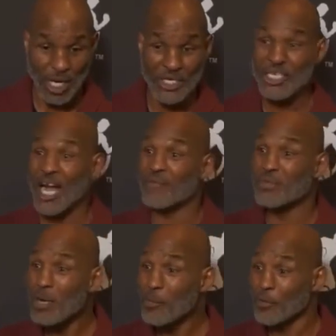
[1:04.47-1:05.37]
And you got to
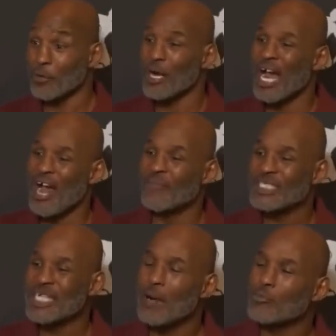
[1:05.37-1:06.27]
remember, every
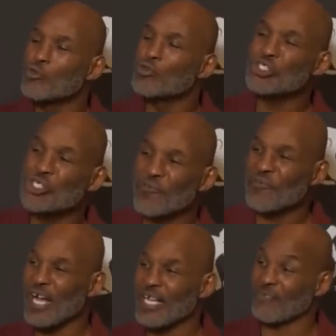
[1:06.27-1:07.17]
time you still fight,